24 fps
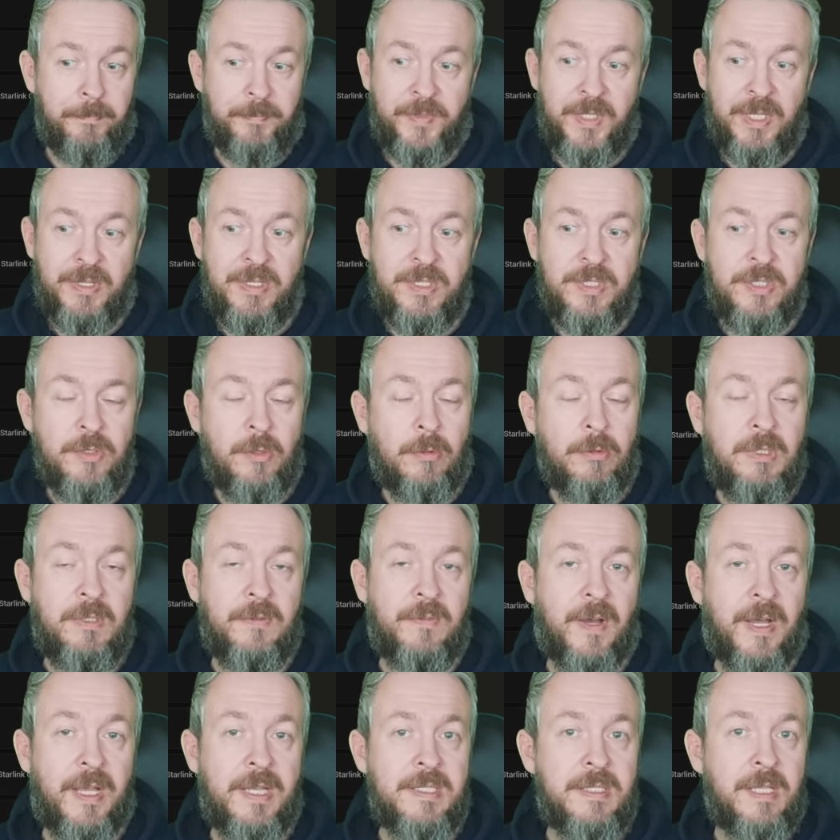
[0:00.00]
there is no
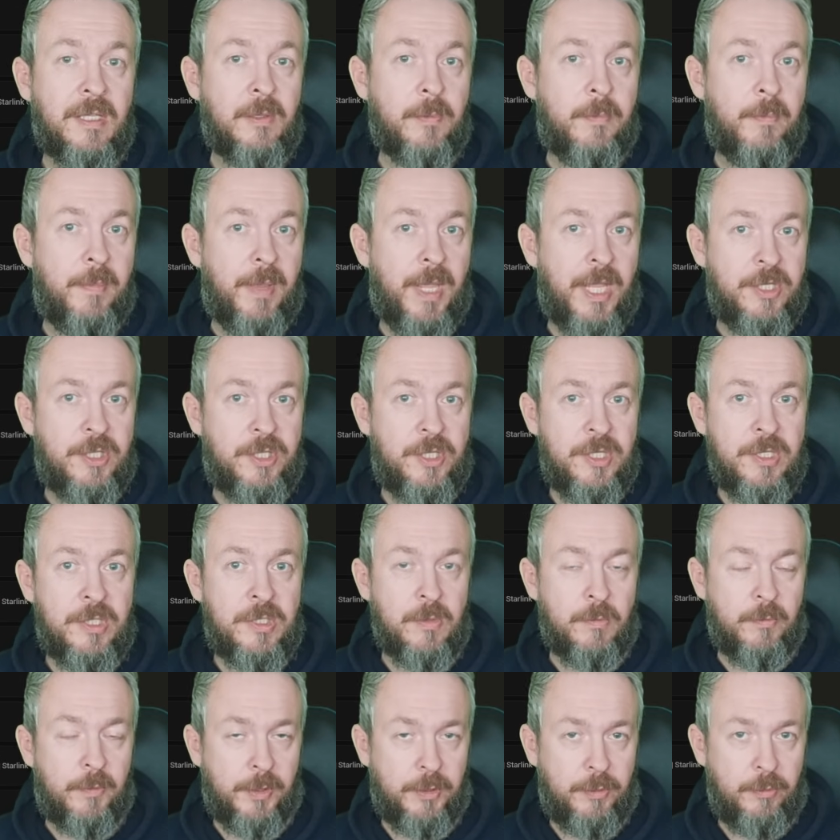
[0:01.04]
device that
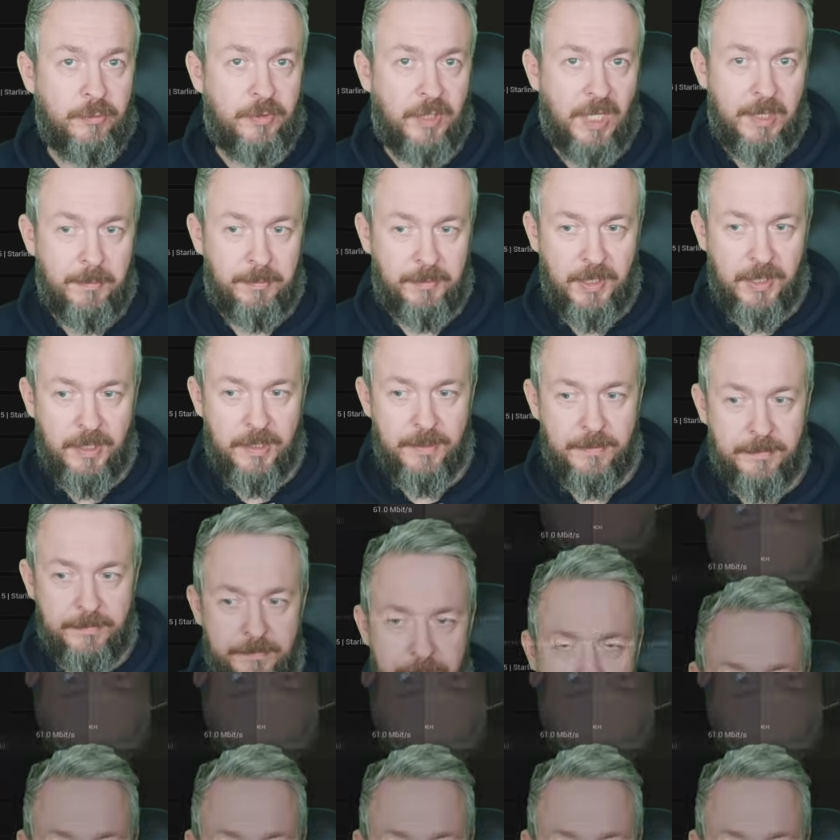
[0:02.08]
matches what you typed in.